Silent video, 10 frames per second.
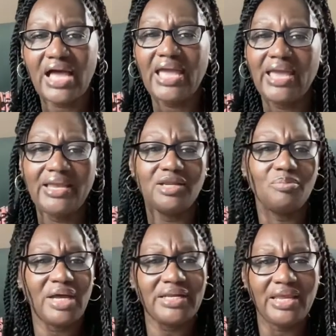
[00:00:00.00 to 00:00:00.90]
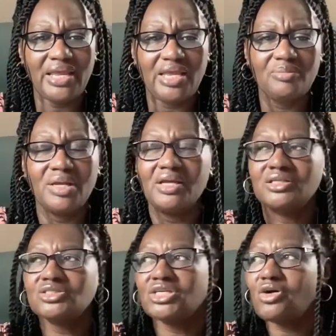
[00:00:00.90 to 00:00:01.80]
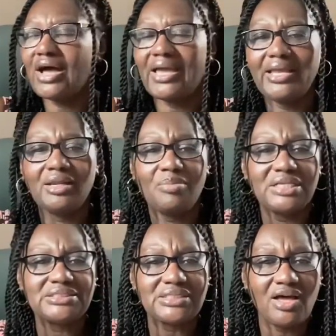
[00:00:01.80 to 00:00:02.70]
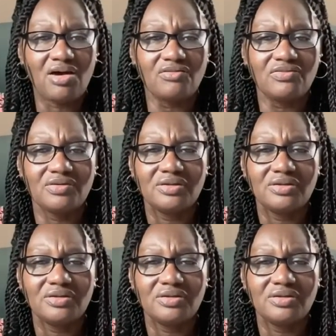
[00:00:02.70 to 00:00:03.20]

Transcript: I hated my name. So I hated myself.